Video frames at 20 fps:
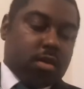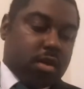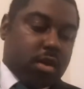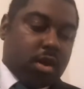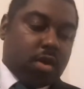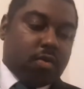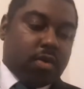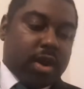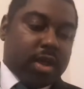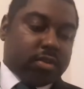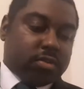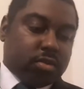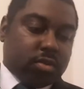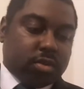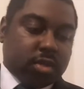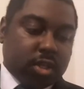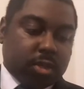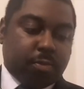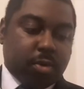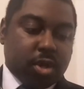All right, so
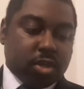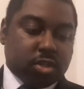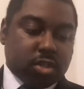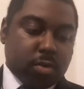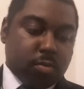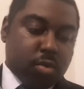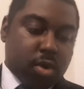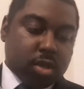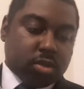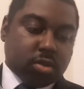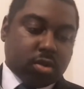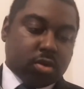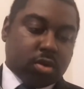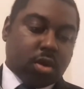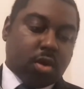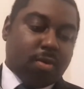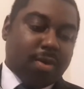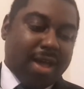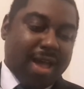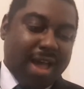this person wanted to
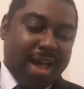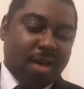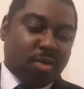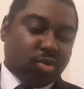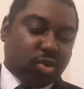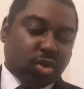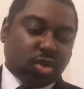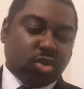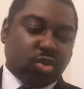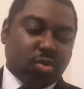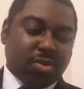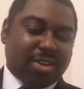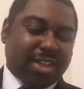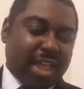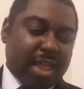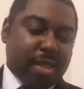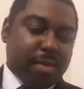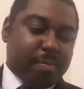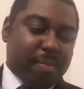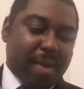know, how do you
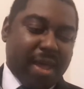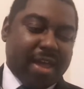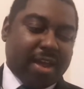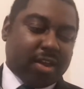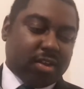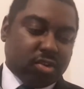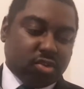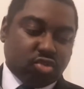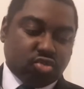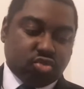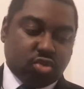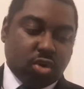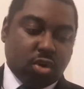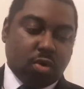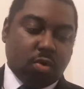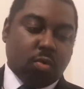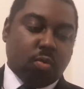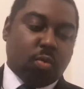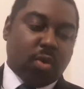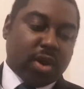gain back
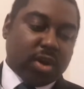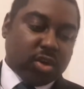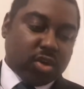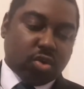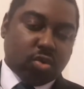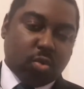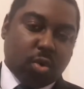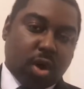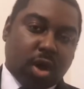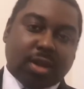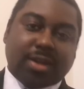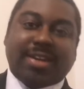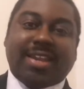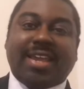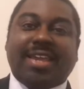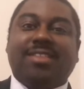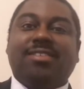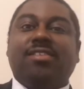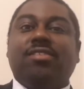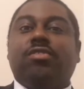control when you are
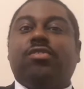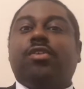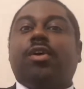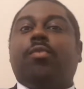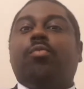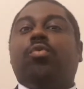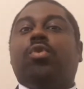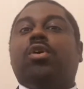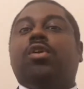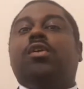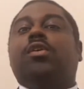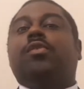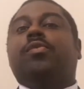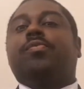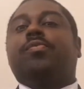dating someone?